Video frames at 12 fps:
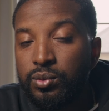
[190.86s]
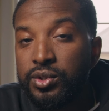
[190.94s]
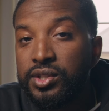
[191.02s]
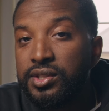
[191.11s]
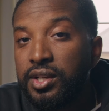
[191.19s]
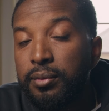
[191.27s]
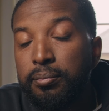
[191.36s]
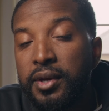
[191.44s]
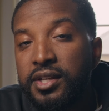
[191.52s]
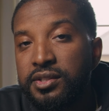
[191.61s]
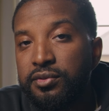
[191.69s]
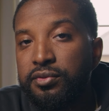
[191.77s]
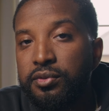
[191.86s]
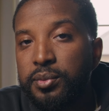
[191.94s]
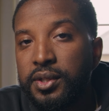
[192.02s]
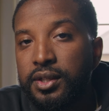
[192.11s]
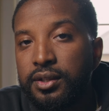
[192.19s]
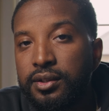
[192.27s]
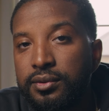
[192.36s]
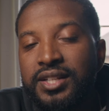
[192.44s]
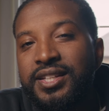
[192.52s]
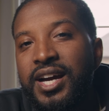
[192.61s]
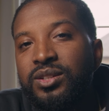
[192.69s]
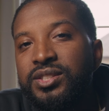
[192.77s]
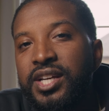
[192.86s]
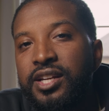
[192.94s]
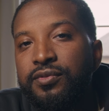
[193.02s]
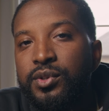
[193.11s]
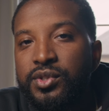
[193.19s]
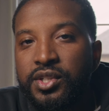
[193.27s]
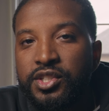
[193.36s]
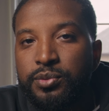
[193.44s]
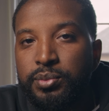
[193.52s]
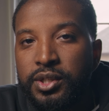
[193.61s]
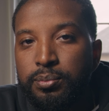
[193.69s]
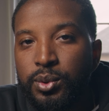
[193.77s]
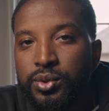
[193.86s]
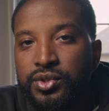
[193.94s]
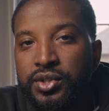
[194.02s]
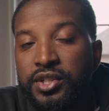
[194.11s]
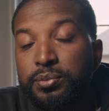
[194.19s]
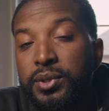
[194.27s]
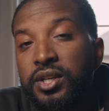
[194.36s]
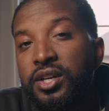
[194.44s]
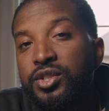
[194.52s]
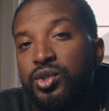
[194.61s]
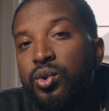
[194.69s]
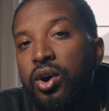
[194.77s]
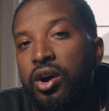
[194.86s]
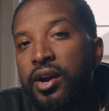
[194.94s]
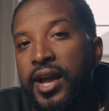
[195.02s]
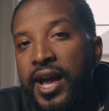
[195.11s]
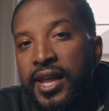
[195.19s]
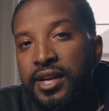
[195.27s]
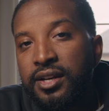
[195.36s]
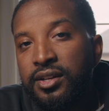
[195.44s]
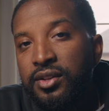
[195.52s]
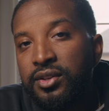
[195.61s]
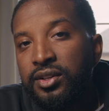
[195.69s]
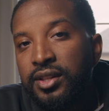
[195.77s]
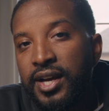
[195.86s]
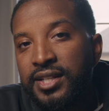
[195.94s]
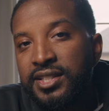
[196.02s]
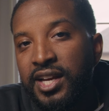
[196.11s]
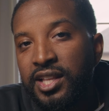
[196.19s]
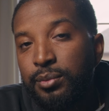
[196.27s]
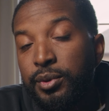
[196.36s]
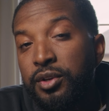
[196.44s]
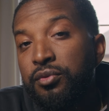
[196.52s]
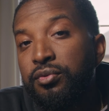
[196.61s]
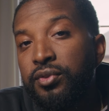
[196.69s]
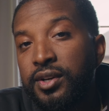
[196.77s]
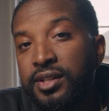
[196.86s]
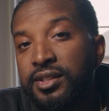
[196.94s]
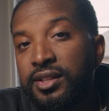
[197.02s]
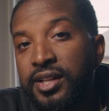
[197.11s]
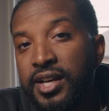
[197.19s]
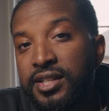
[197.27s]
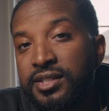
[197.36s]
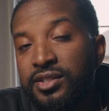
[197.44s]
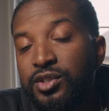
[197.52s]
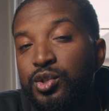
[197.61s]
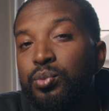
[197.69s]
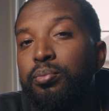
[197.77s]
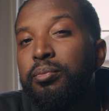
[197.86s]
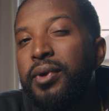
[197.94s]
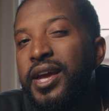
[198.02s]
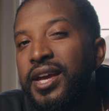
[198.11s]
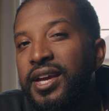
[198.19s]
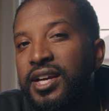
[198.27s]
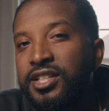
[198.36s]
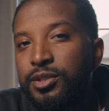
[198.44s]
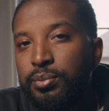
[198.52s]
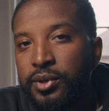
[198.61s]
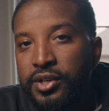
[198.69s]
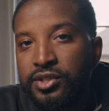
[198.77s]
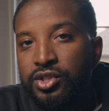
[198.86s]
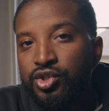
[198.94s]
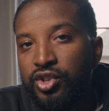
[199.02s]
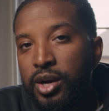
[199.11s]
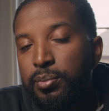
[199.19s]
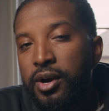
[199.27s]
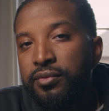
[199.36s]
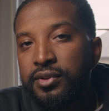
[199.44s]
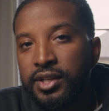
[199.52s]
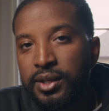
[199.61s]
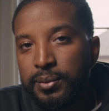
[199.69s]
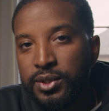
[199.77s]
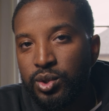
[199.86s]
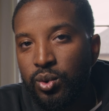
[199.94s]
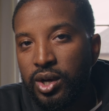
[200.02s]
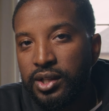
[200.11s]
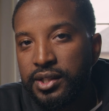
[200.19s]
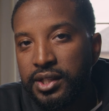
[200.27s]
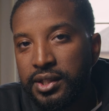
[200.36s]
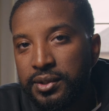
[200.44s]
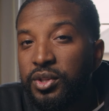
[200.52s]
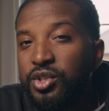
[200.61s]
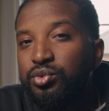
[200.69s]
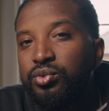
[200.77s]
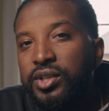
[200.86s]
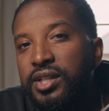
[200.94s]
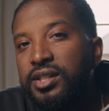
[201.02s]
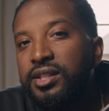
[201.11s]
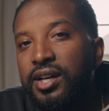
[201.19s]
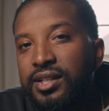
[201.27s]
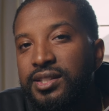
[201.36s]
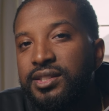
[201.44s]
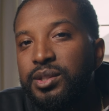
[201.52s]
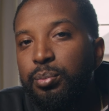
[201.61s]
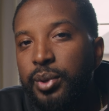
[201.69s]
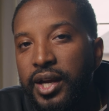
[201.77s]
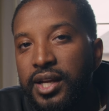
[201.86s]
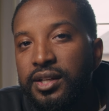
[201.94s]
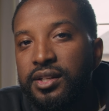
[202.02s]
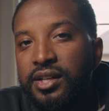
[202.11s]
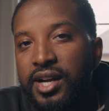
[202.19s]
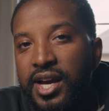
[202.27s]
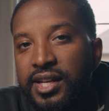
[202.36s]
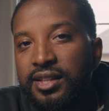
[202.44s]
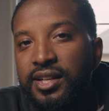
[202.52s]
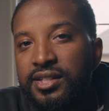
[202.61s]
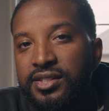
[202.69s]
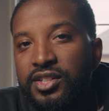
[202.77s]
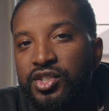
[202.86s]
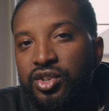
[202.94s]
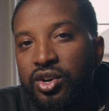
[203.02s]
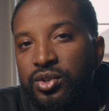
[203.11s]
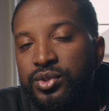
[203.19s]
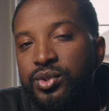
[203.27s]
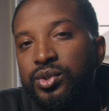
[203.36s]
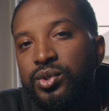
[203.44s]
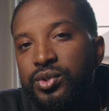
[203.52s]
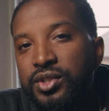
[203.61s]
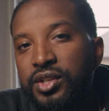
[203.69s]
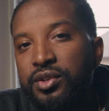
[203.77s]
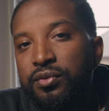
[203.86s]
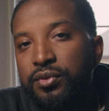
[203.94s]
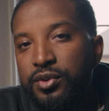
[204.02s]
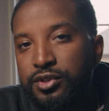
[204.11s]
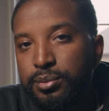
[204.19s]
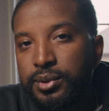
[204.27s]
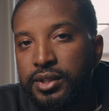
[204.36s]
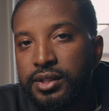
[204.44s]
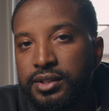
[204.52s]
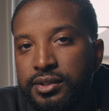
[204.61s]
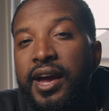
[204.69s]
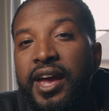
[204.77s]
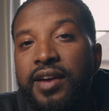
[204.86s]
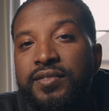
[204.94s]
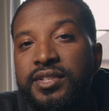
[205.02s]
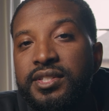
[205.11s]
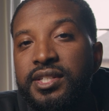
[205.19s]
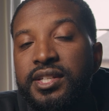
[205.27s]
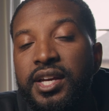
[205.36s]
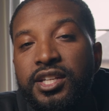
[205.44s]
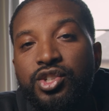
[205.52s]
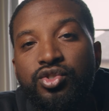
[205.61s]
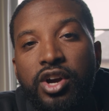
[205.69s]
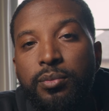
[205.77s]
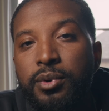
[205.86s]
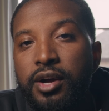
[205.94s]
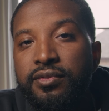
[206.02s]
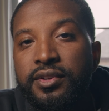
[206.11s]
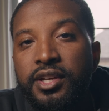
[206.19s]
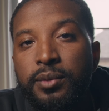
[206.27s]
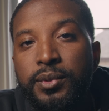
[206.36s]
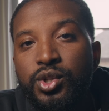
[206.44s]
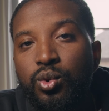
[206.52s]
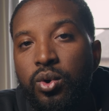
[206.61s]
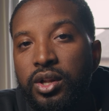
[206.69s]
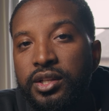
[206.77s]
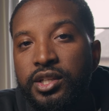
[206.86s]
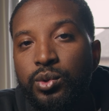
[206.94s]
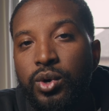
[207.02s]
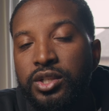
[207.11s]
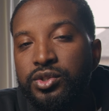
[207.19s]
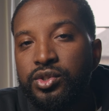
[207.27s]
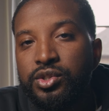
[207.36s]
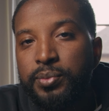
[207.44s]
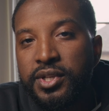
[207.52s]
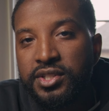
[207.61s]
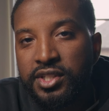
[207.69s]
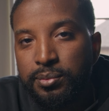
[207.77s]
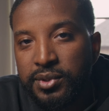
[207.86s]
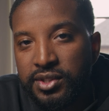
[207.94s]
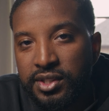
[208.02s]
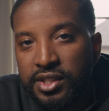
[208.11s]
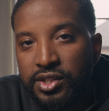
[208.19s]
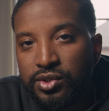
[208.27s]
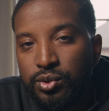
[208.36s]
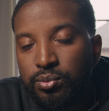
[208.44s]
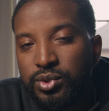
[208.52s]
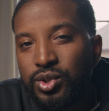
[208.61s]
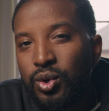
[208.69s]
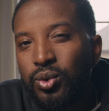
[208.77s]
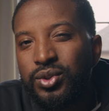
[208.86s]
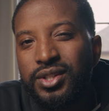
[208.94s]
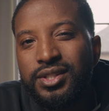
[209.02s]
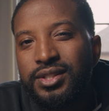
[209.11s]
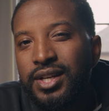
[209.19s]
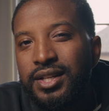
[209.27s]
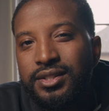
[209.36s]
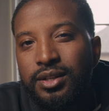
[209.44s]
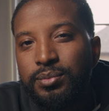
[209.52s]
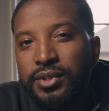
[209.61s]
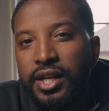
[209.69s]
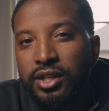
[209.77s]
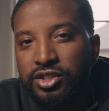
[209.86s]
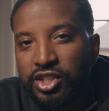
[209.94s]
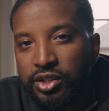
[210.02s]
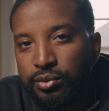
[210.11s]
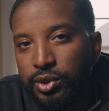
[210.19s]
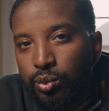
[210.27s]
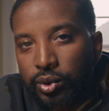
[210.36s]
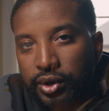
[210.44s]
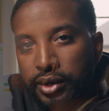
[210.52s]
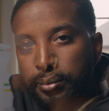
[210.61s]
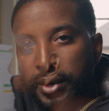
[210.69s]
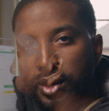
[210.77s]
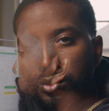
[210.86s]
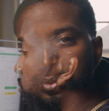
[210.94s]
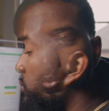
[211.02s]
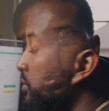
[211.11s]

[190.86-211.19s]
which is amazing for me. A downside of using a speed booster is because you are adding another glass element in front of the lens, you may experience a drop off in image quality. But this really does depend on the kind of lens that you're also using in the first place. I haven't seen any drop off in image quality while I was using my Sigma Cine Zoom, so this is not something that I'll generally worry about.